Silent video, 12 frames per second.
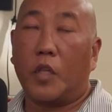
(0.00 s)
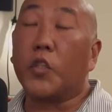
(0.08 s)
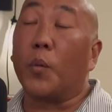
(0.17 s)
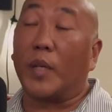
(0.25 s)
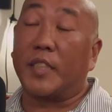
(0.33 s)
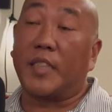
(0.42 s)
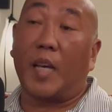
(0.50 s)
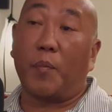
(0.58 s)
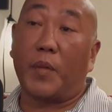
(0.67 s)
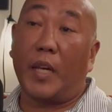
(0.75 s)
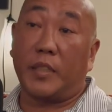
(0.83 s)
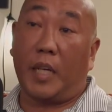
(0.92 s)
accept
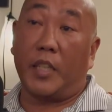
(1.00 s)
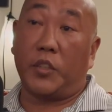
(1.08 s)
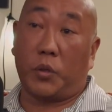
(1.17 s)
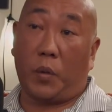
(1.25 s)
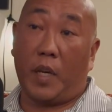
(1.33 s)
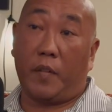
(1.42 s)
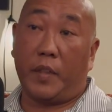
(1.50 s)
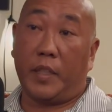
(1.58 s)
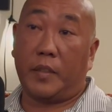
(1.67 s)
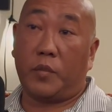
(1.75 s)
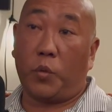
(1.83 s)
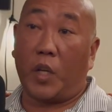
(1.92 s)
as a high school athlete,
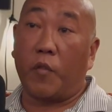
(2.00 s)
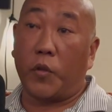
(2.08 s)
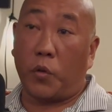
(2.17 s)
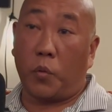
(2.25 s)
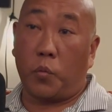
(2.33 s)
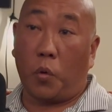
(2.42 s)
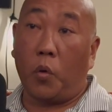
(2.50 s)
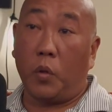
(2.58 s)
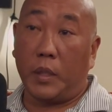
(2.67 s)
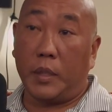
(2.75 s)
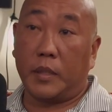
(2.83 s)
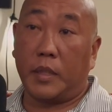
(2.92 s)
whatever your role
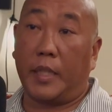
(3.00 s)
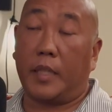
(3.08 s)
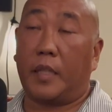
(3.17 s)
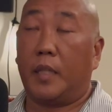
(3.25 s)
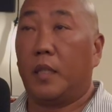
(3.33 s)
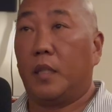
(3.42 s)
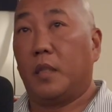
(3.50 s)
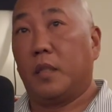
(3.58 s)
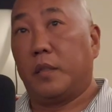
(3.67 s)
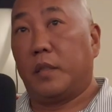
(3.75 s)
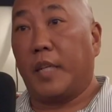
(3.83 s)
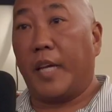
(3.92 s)
is. Like
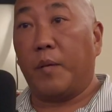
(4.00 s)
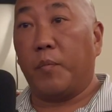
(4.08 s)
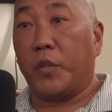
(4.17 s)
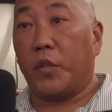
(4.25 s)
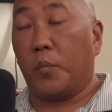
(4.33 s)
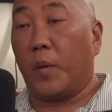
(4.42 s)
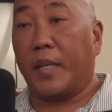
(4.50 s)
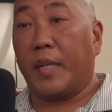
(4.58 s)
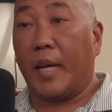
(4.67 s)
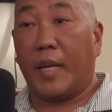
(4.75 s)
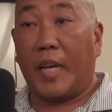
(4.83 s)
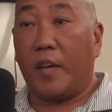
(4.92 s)
today, you might
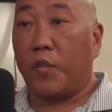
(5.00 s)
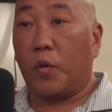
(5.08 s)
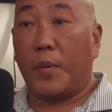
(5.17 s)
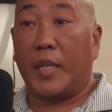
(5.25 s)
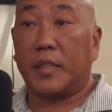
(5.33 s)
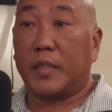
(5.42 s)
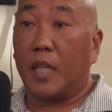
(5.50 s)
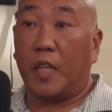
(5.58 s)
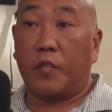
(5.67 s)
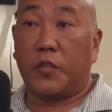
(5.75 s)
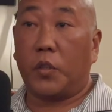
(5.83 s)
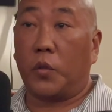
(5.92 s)
not have your best
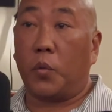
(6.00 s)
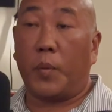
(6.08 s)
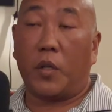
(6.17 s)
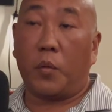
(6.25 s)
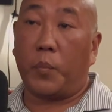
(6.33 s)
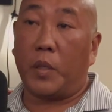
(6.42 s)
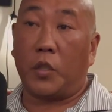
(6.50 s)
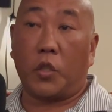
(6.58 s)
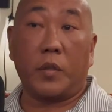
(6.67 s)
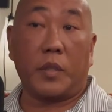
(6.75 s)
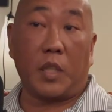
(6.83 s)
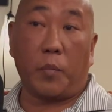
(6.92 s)
stuff, so you better be a
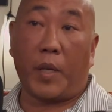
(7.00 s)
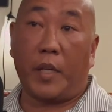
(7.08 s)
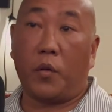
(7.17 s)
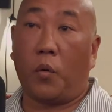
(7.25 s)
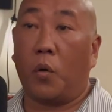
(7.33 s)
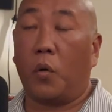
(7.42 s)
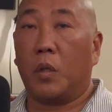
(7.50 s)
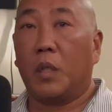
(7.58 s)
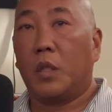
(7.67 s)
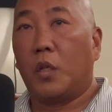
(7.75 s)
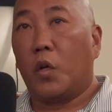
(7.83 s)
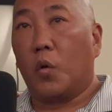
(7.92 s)
good teammate or
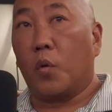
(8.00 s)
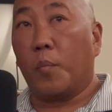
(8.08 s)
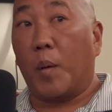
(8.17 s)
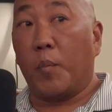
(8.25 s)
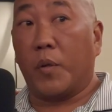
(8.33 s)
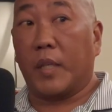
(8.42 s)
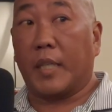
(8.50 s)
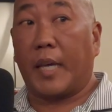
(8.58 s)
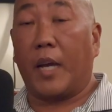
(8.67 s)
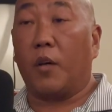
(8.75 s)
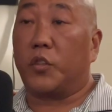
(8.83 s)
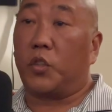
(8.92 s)
remember the
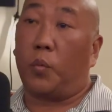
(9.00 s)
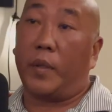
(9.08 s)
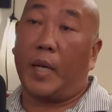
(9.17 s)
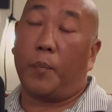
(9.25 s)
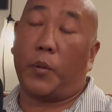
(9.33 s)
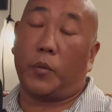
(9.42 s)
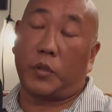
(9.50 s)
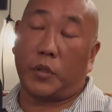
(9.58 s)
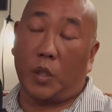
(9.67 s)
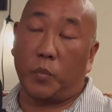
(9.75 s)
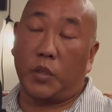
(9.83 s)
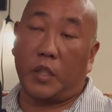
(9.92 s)
count. So when that person
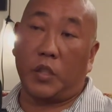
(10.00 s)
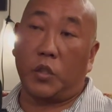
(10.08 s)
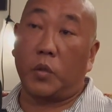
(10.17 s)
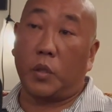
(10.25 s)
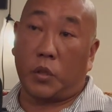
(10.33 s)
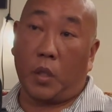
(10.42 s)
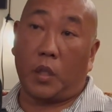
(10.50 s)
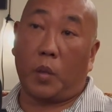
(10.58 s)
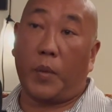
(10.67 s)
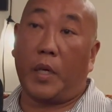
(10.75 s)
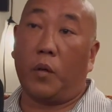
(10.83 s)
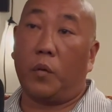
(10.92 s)
comes in, you can talk
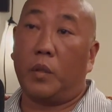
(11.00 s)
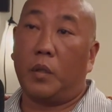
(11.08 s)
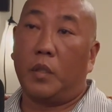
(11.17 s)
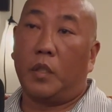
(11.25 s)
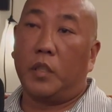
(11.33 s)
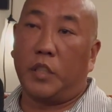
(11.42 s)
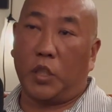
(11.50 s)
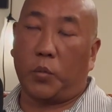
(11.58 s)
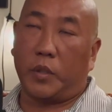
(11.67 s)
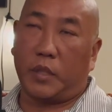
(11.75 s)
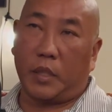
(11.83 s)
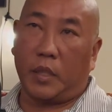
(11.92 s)
about
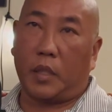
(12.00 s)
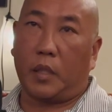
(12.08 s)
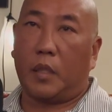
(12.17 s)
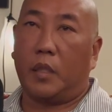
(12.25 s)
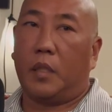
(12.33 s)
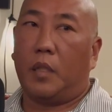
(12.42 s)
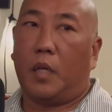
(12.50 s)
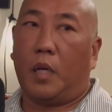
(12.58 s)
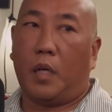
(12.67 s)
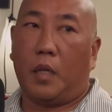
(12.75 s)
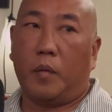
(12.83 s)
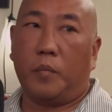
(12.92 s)
sequencing.
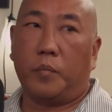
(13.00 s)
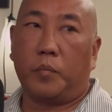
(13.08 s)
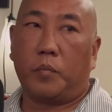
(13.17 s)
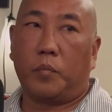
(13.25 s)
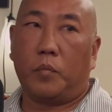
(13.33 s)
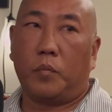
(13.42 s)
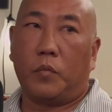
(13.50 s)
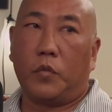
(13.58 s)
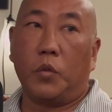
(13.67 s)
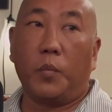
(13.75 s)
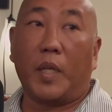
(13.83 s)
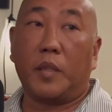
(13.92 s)
Um, you
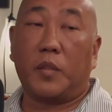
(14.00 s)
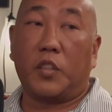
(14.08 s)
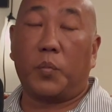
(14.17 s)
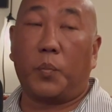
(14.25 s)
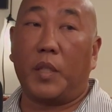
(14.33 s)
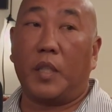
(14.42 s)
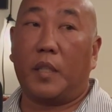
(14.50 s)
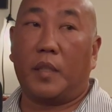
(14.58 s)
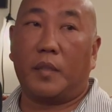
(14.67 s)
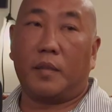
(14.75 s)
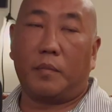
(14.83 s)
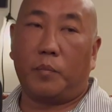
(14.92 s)
might just be the